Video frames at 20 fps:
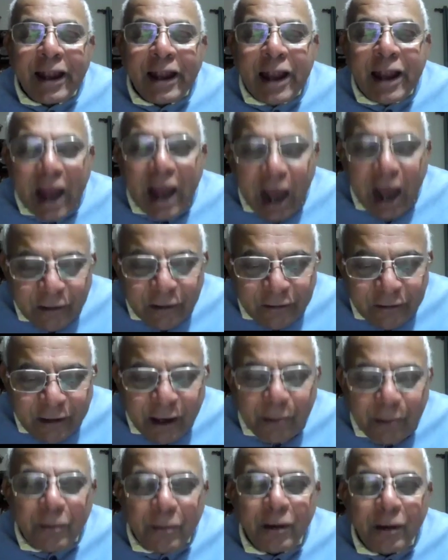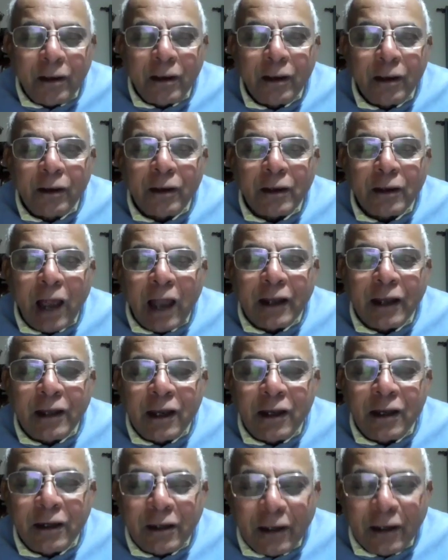Then I asked them, I
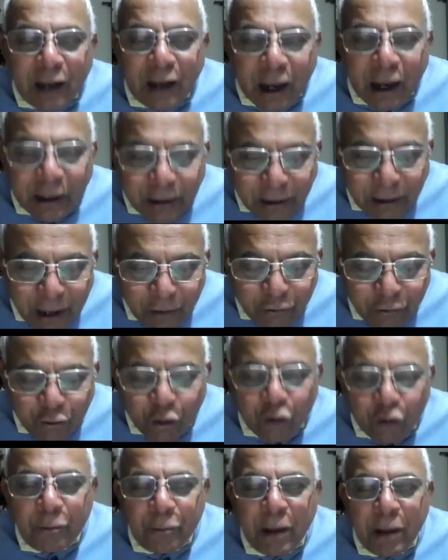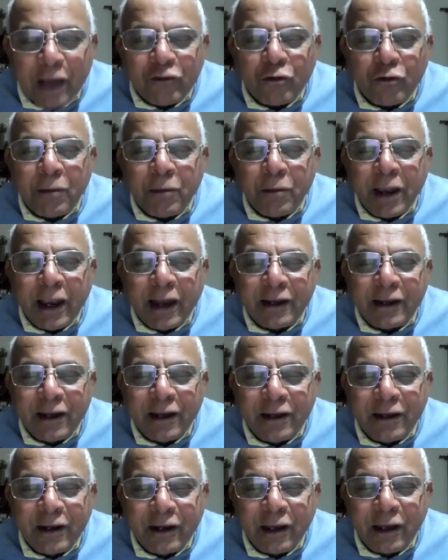disclosed much of my
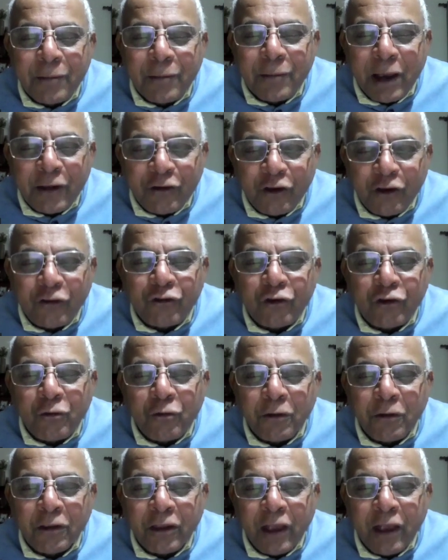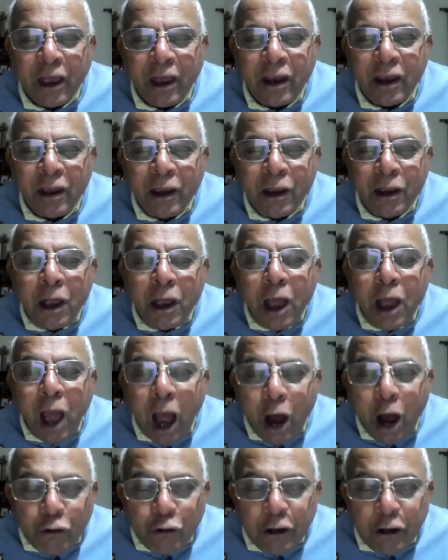identity, my JCO was there.
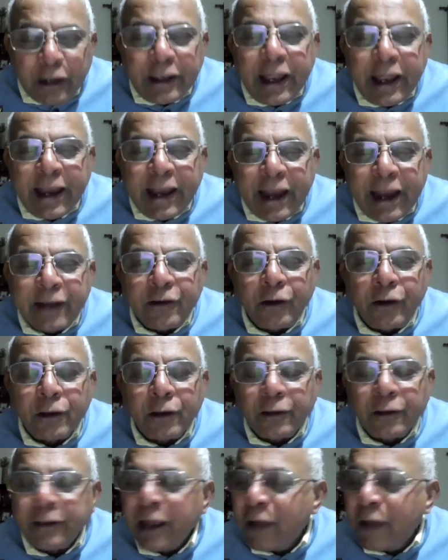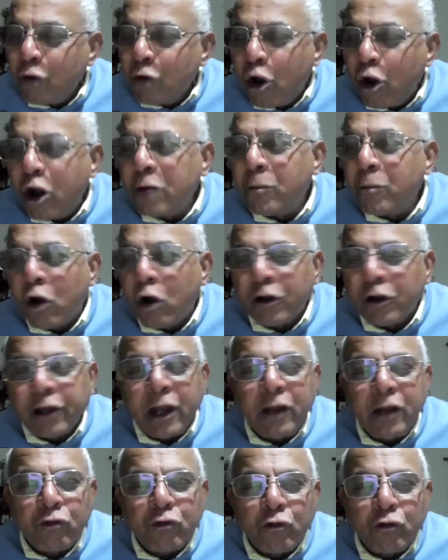How did they get it? They have not
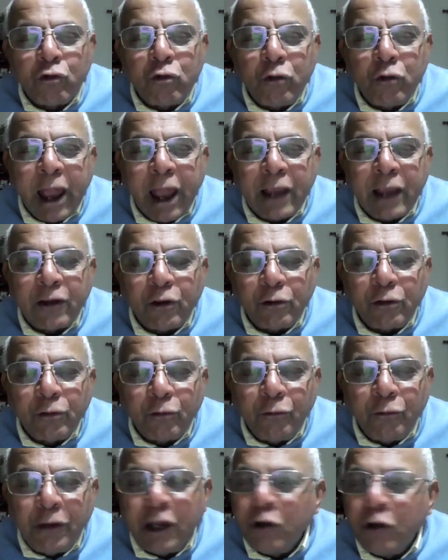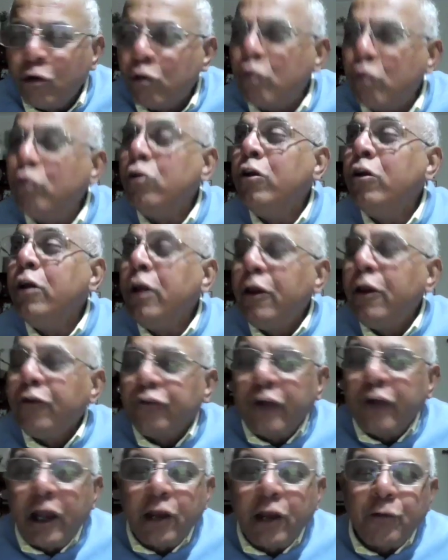bought it through like we do,
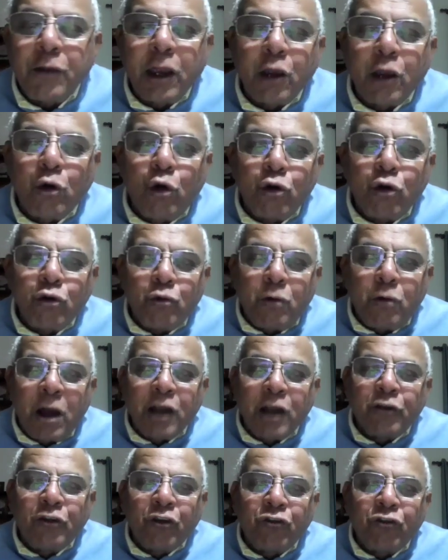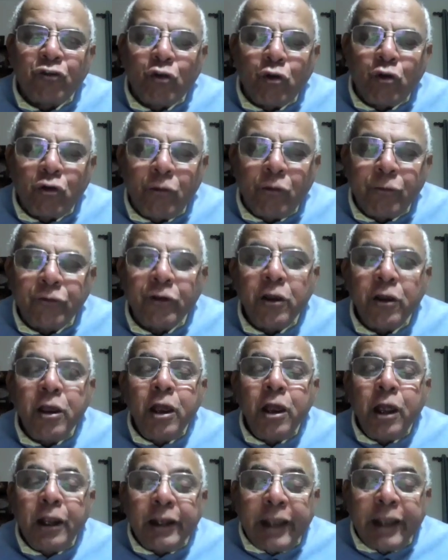straight away go to one of the showrooms.
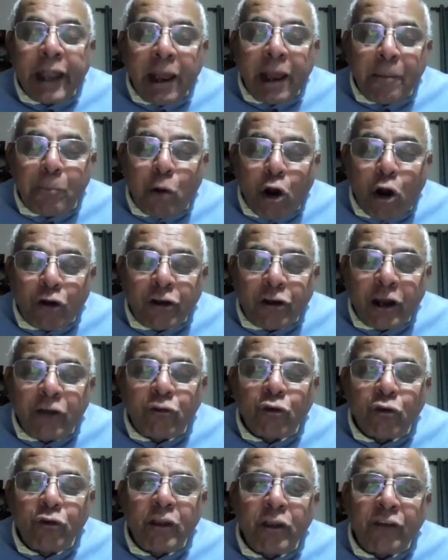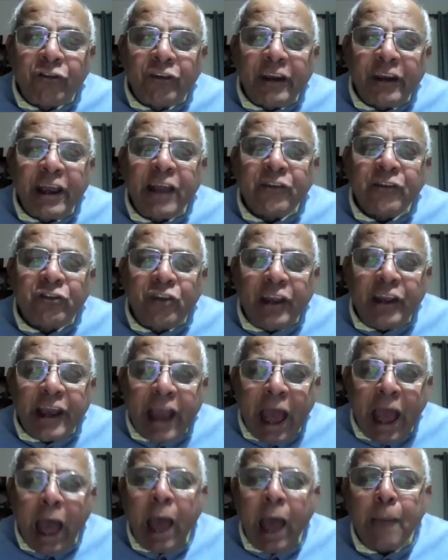They have bought it through the
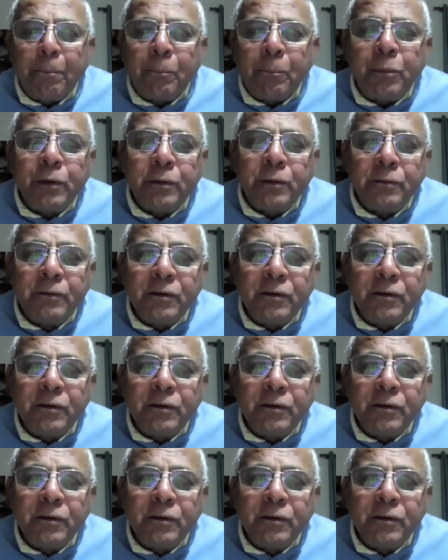CSD app.